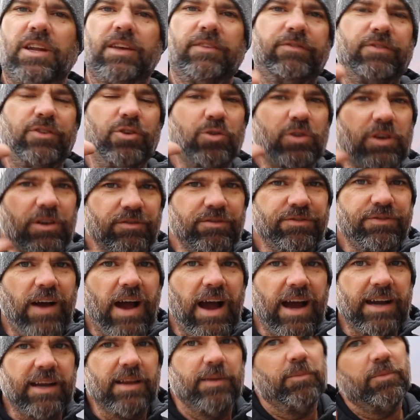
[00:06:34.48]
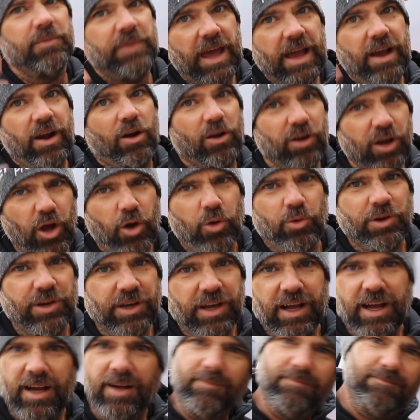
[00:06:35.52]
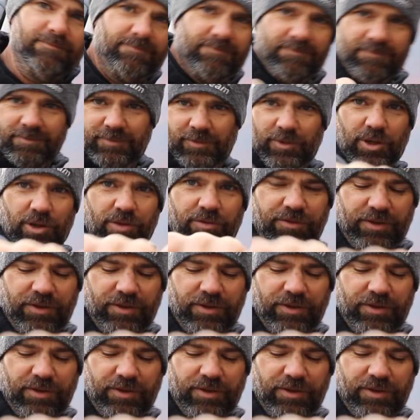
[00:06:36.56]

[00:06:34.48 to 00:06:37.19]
If you can find them, they are loaded up. Good